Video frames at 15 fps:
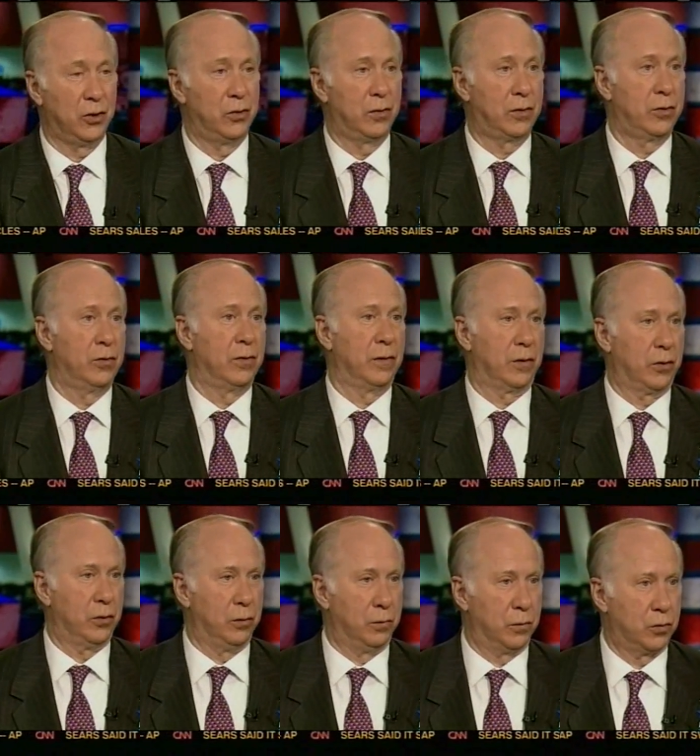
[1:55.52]
to to
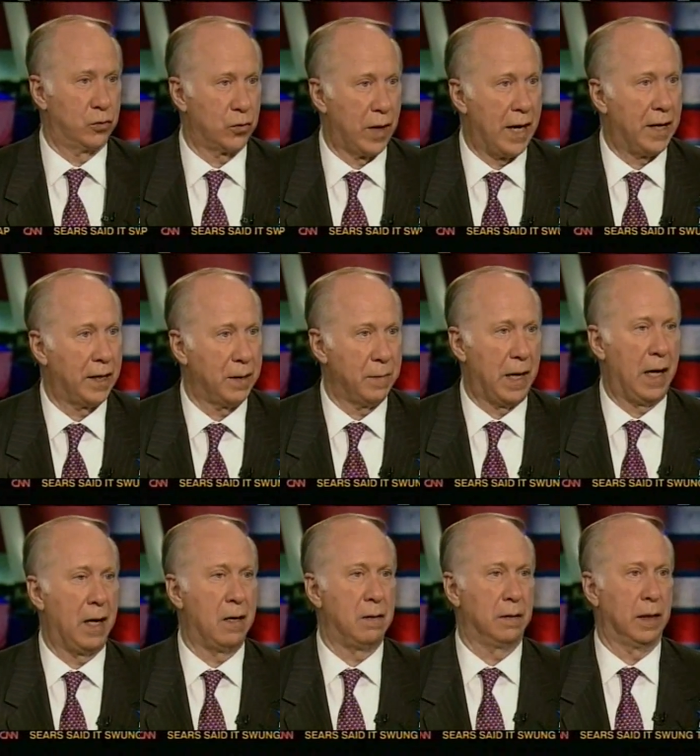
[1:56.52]
to drown him
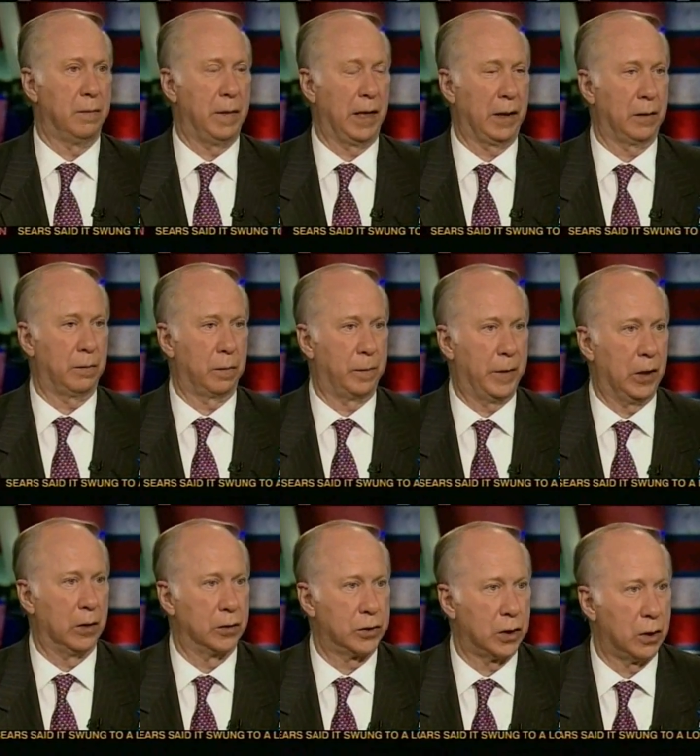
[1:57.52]
out and make it
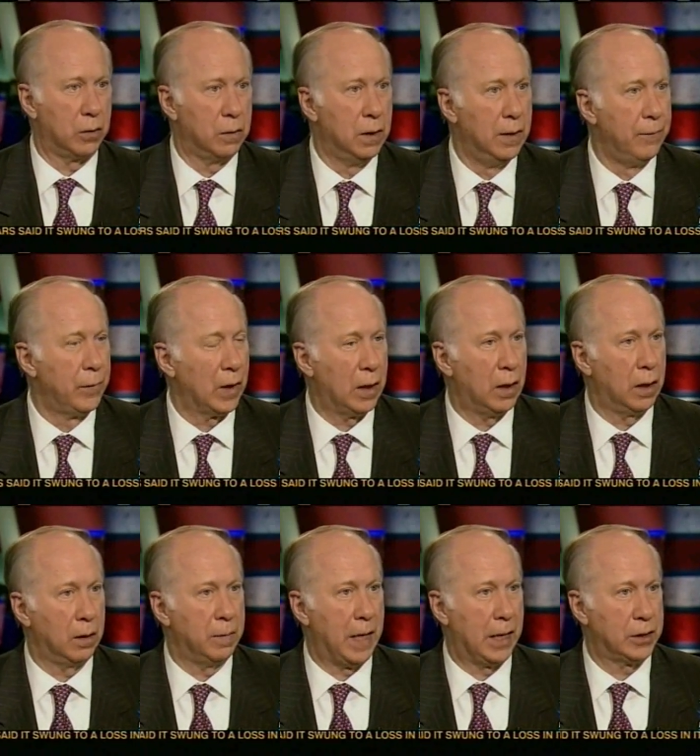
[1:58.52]
so
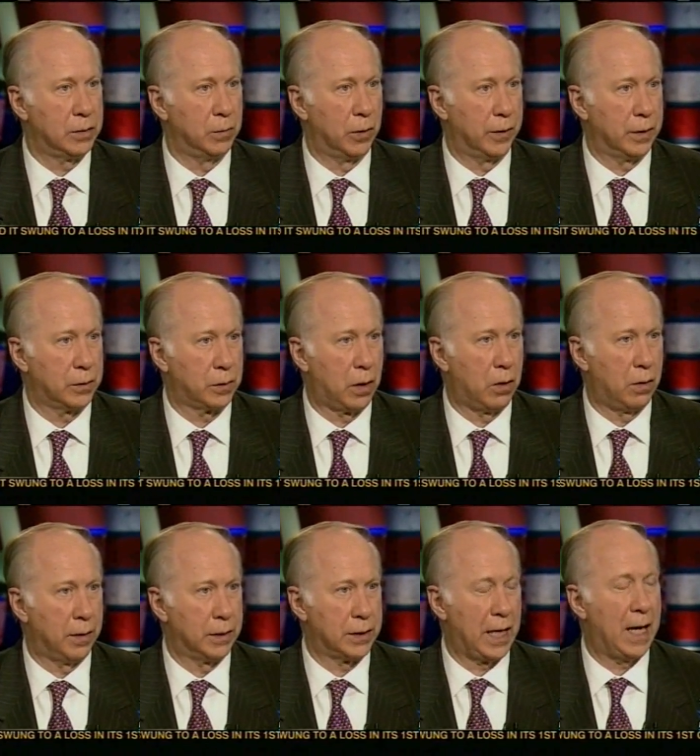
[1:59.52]
unimaginable this
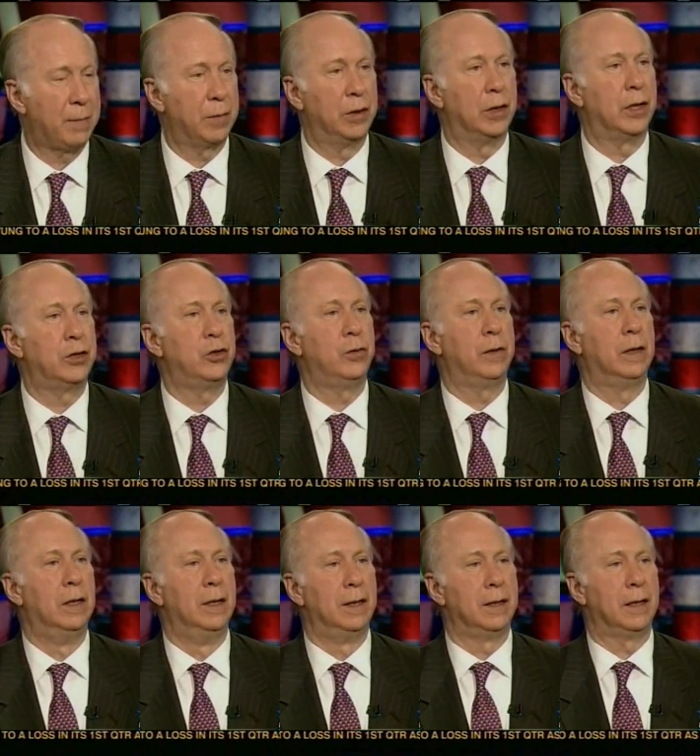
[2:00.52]
all this happened that
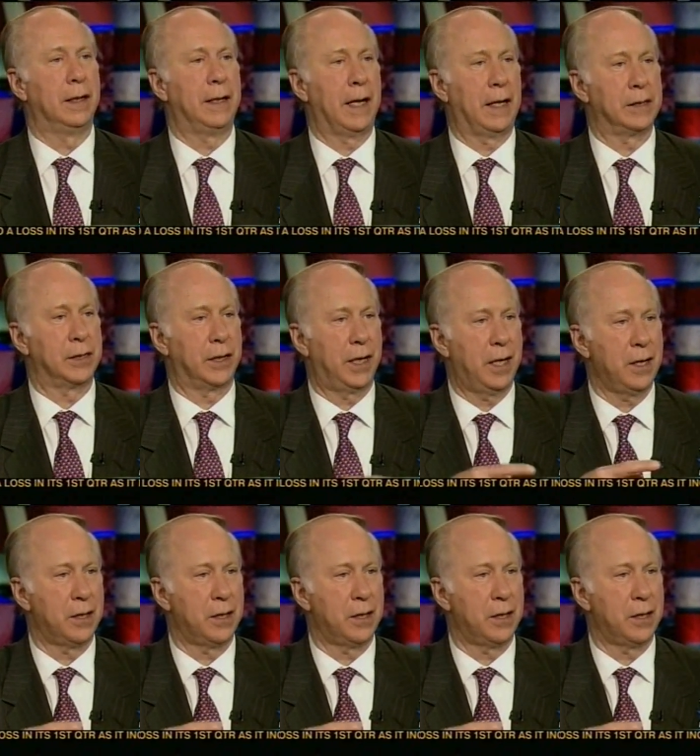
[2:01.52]
you that that has a